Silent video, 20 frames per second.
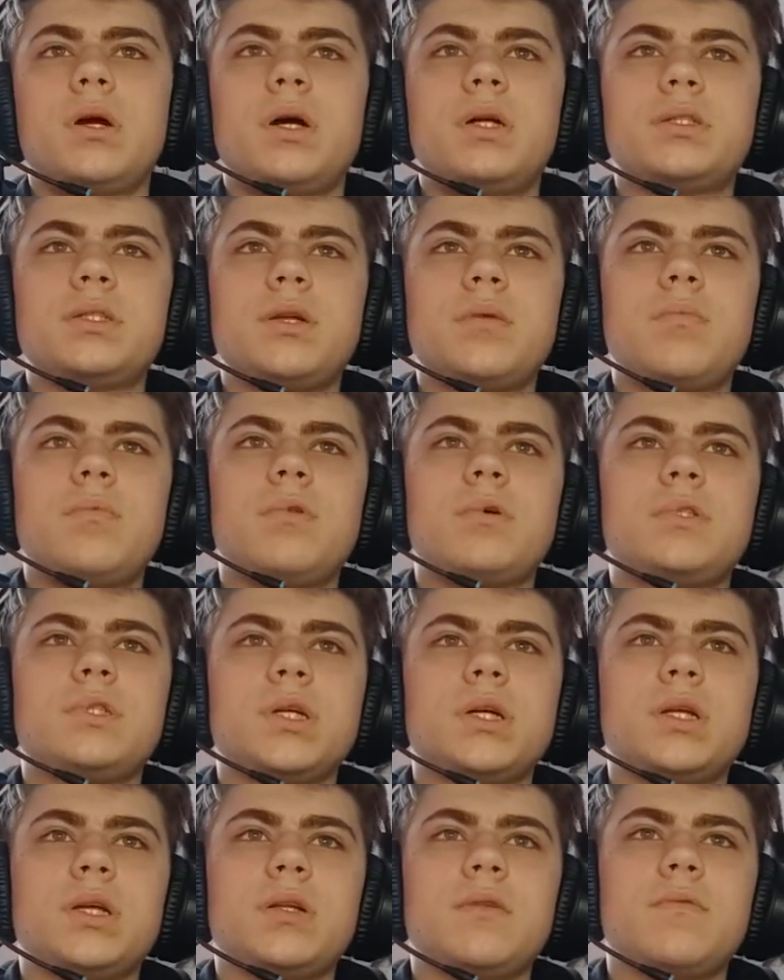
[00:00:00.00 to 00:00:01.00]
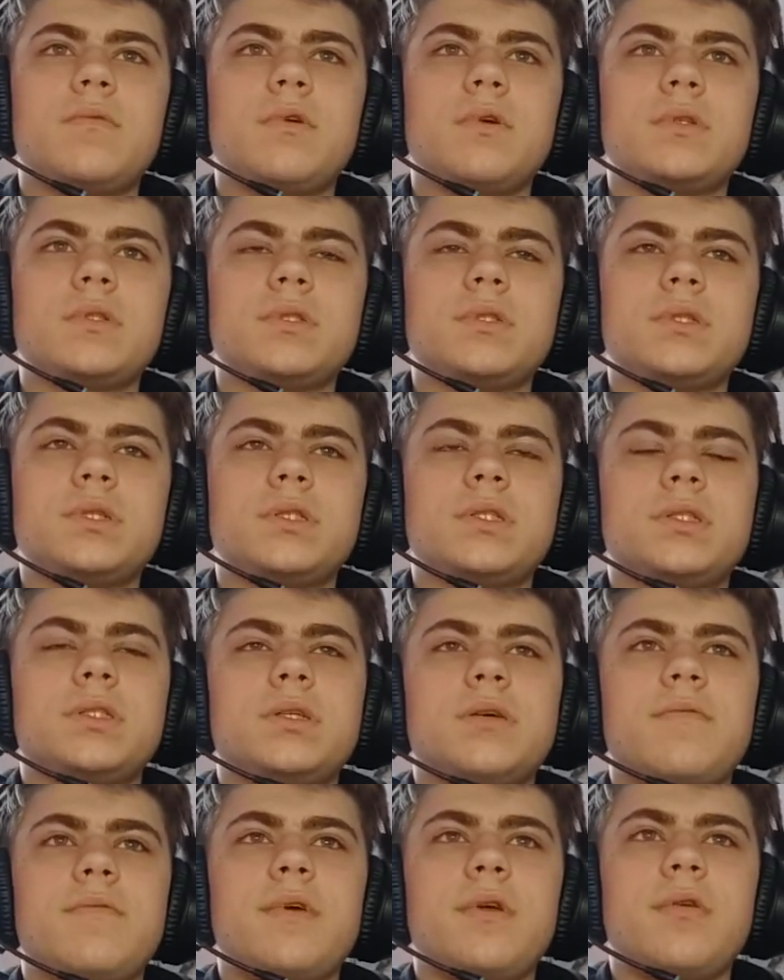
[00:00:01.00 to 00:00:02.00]
Other blockchain networks, such
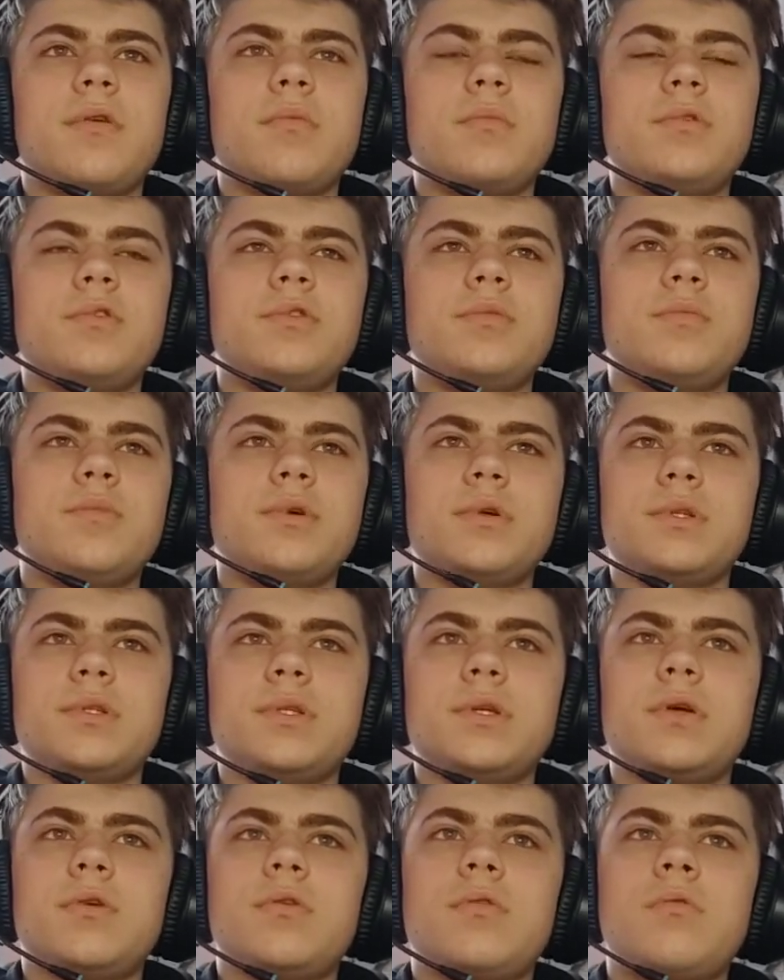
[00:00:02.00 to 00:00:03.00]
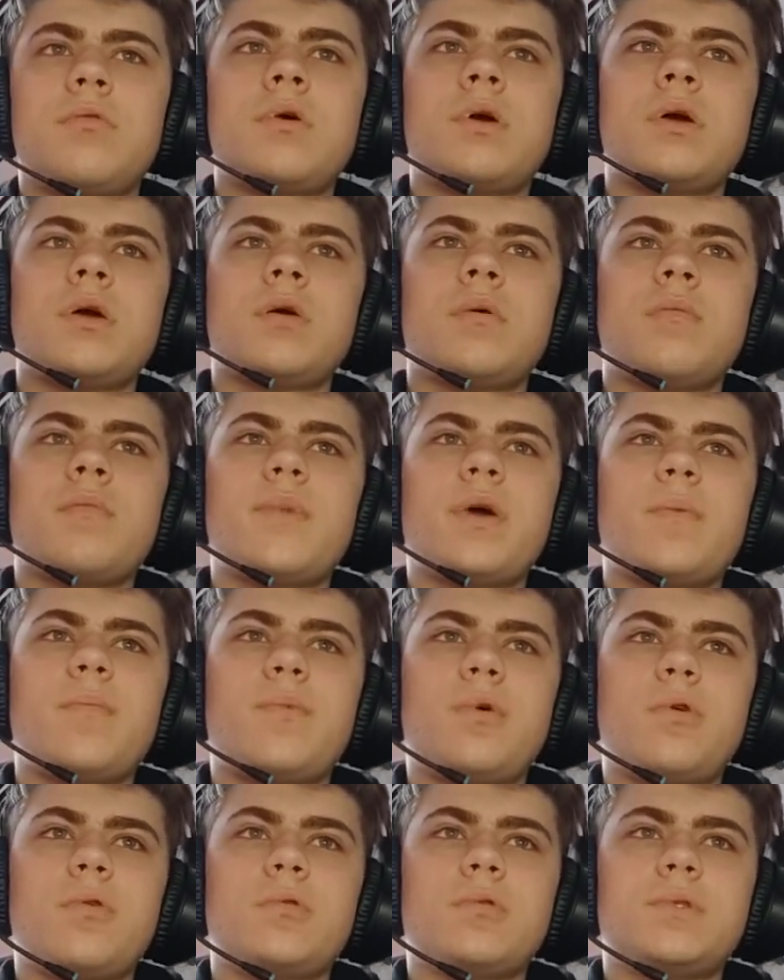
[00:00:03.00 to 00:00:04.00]
as Ethereum 2.0, may
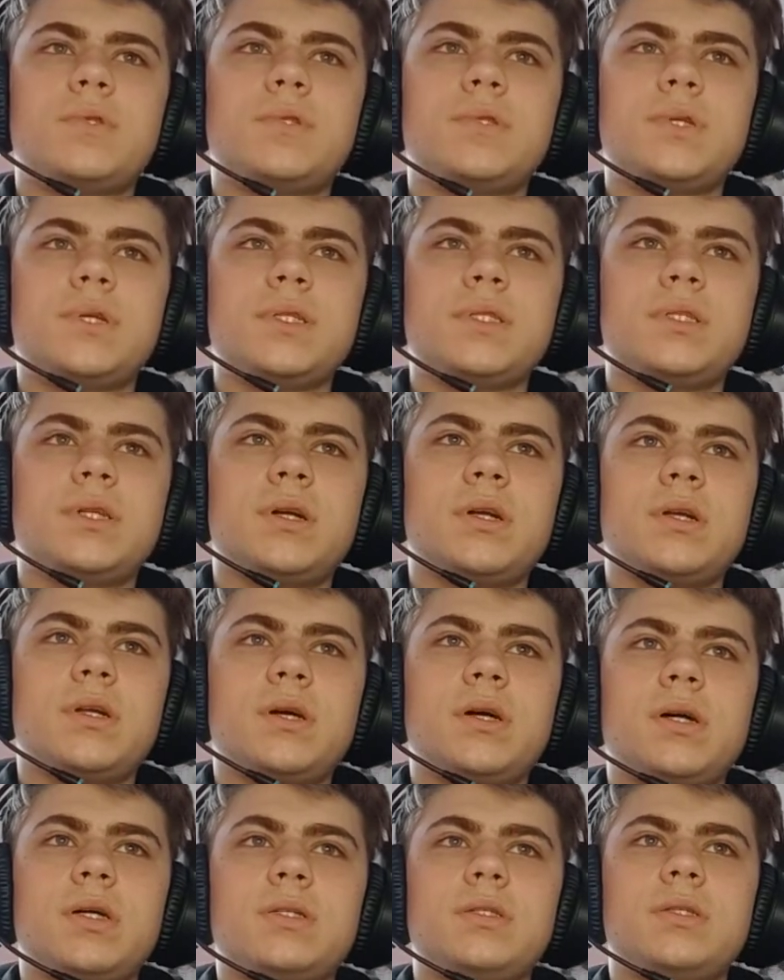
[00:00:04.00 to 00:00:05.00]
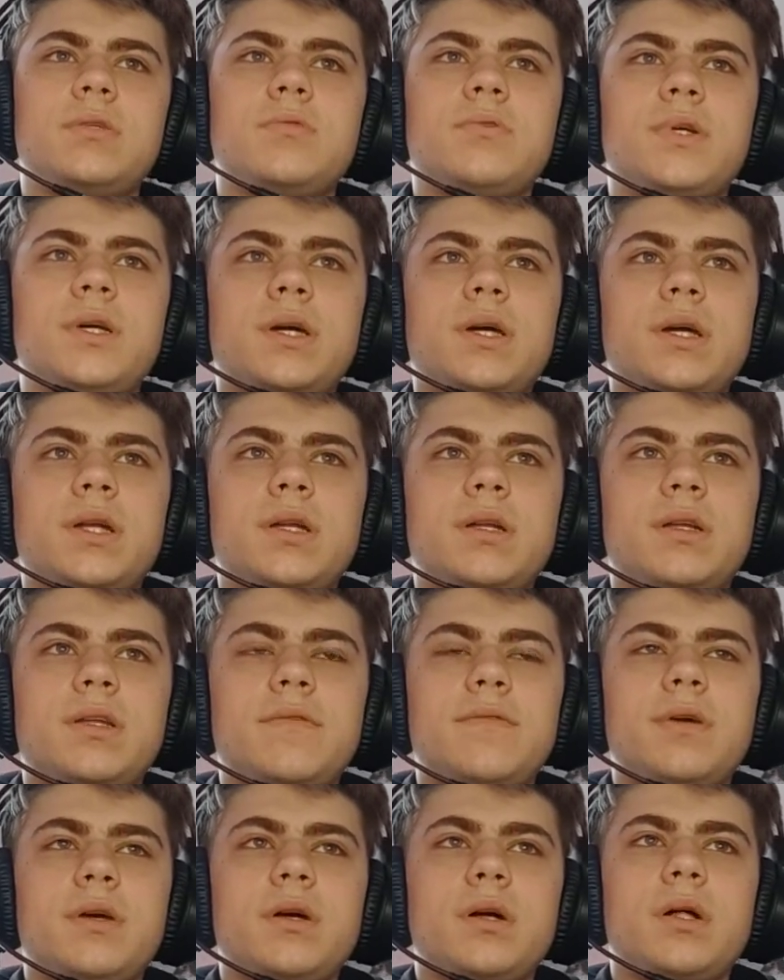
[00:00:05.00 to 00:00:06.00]
pose uh, uh, certain
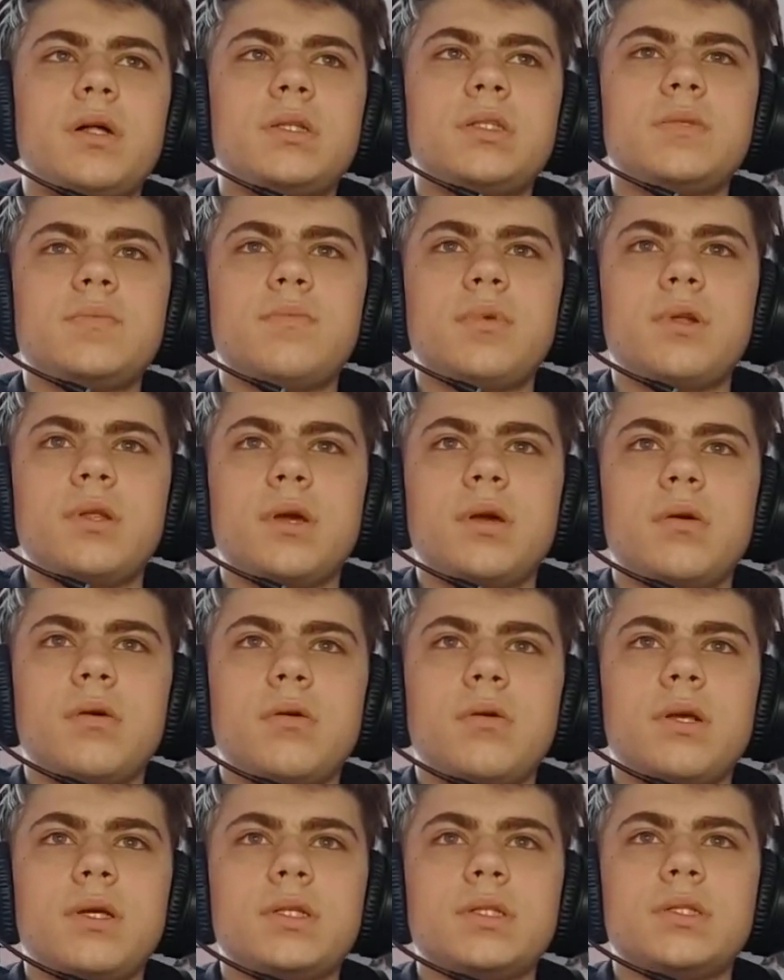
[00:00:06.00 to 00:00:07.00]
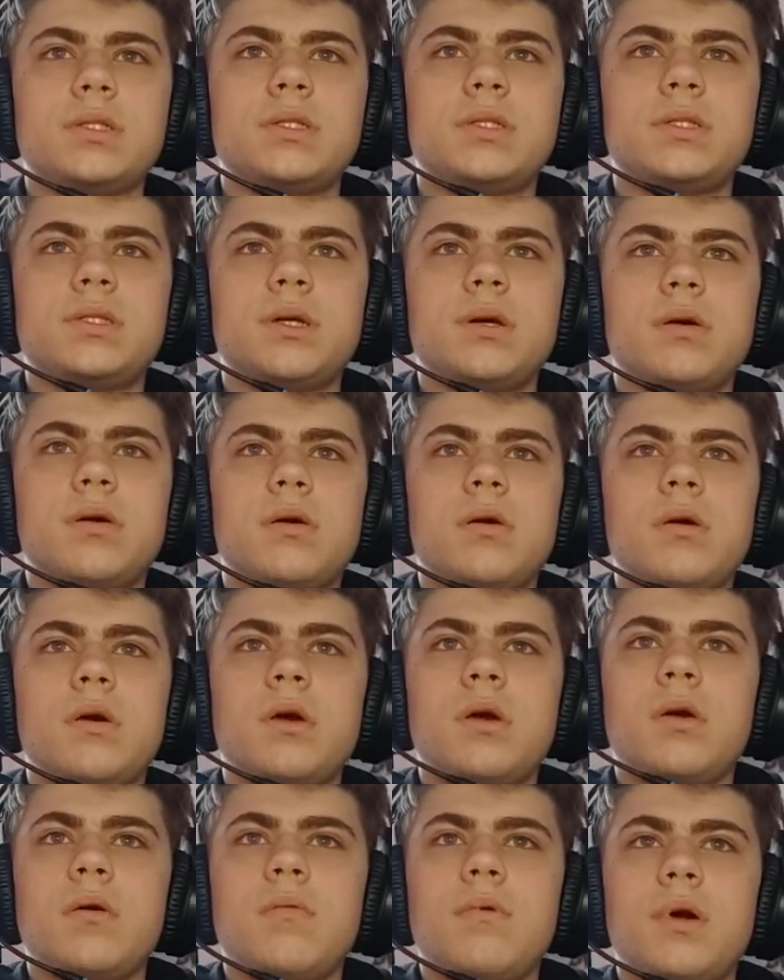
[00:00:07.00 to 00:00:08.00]
difficulties. Polygon is uh,
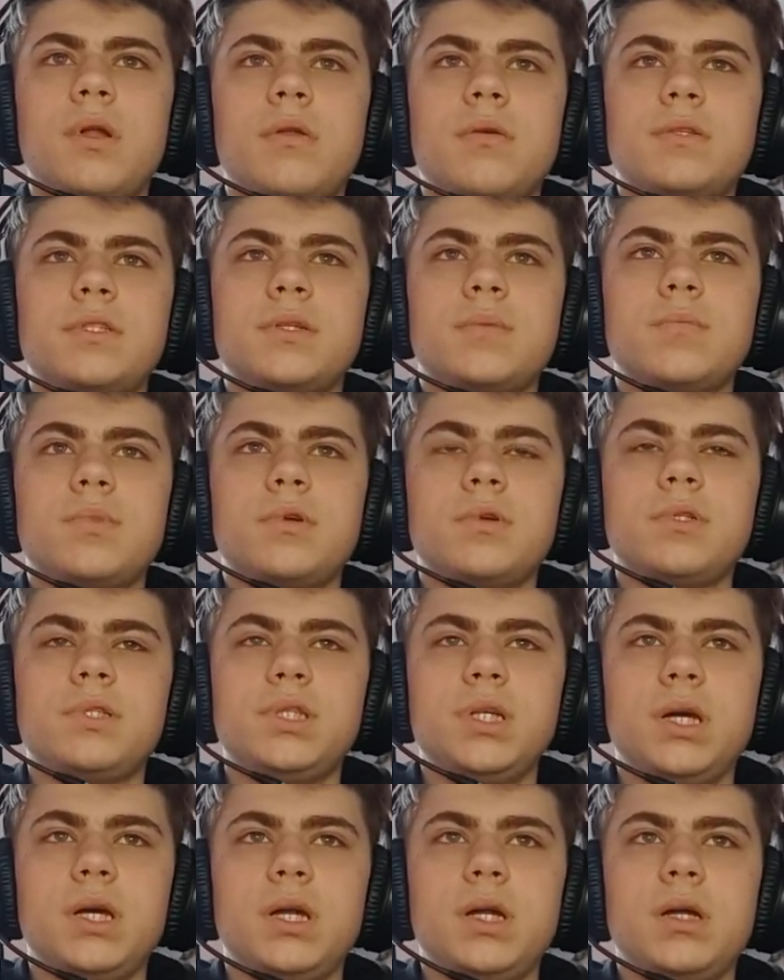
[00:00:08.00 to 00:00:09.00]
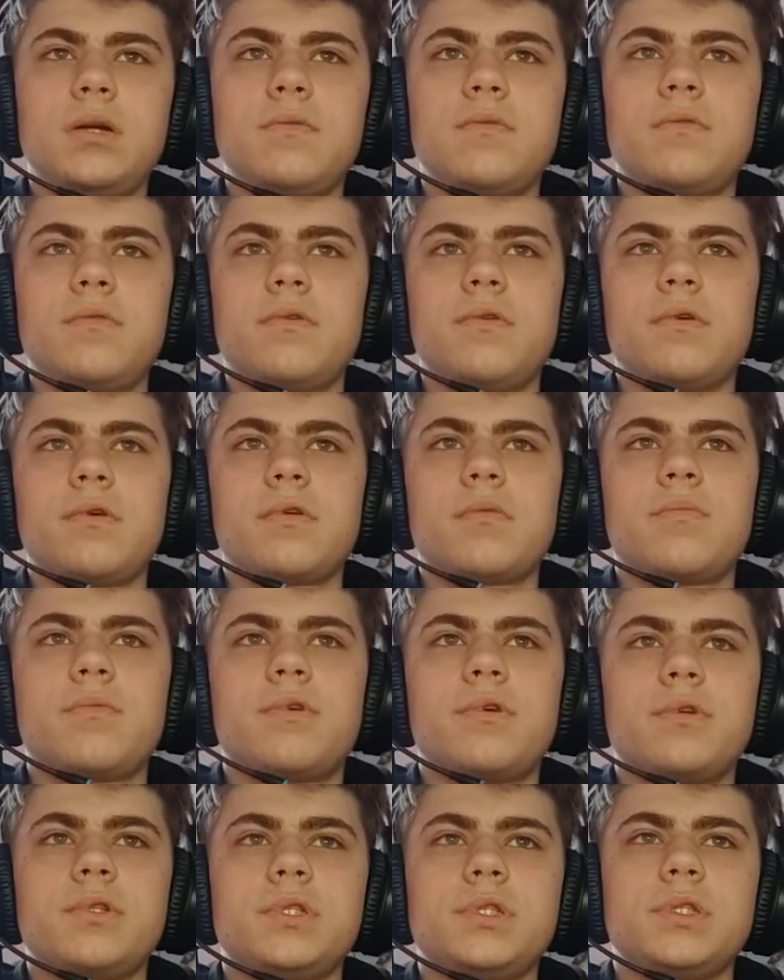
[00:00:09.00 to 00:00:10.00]
one of the blockchain network
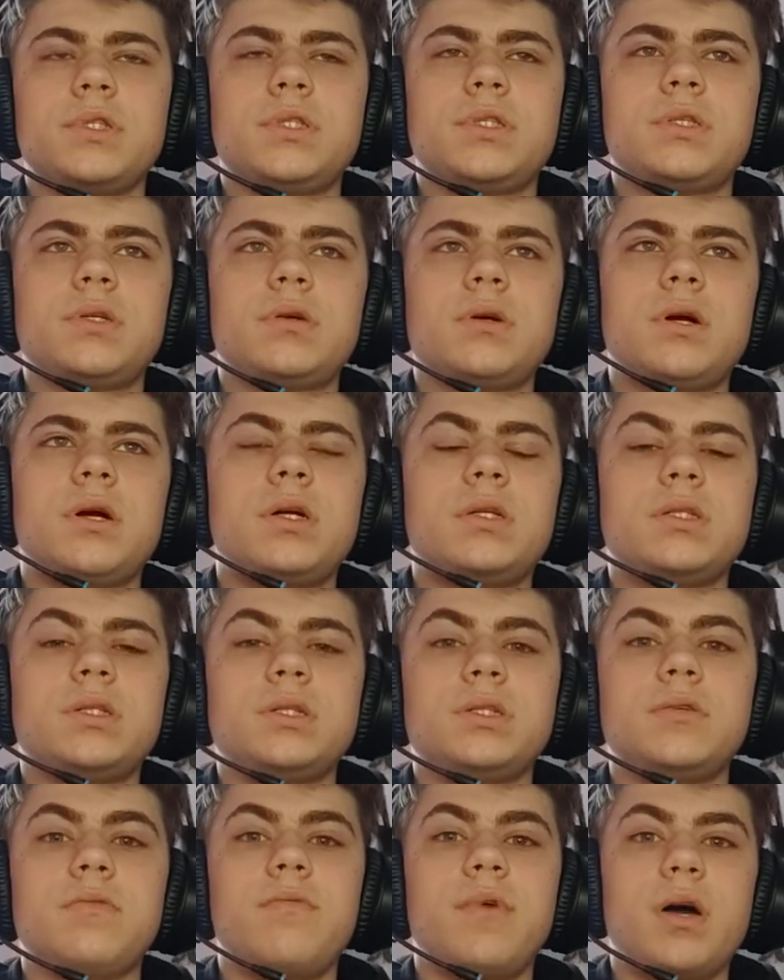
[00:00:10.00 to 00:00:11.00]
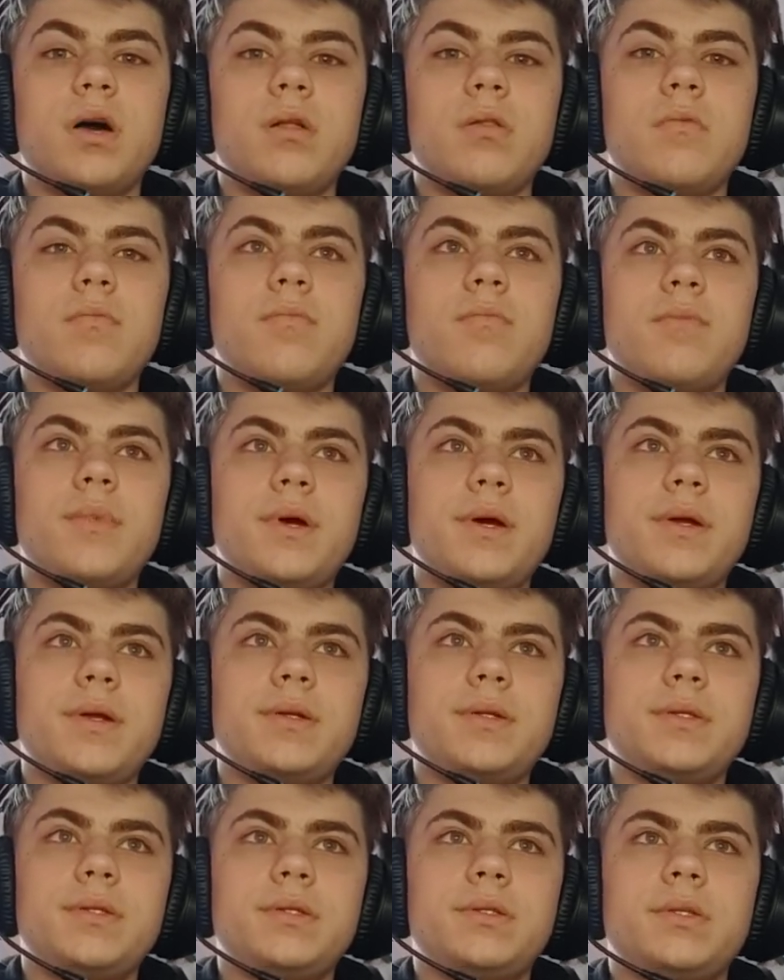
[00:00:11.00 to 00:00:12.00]
projects under
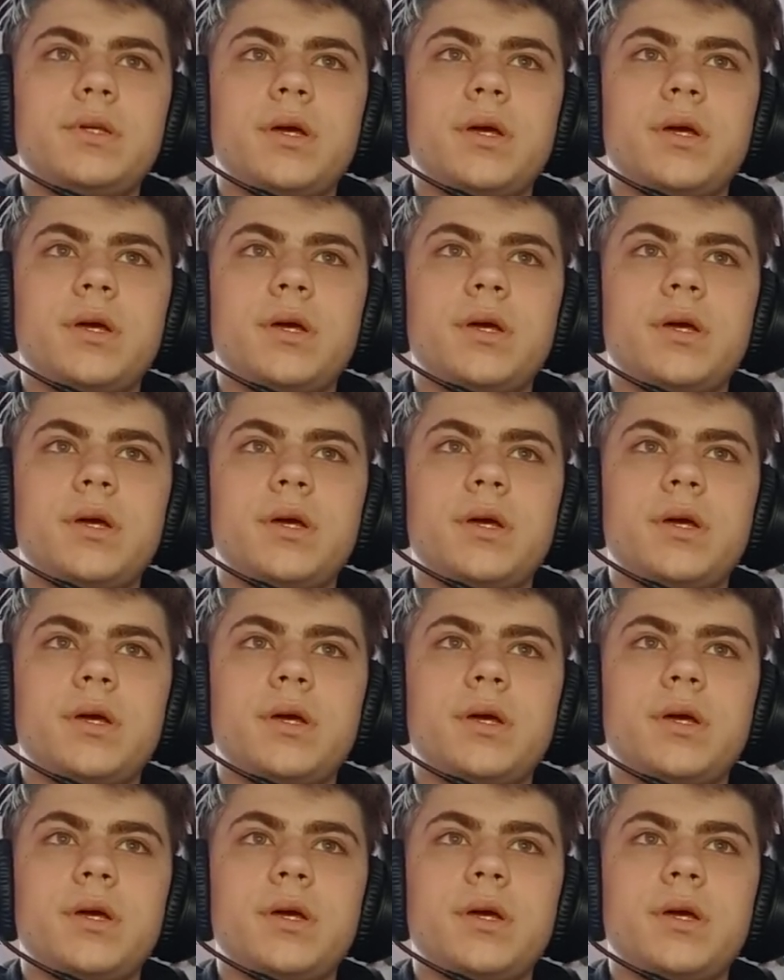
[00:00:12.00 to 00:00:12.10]
development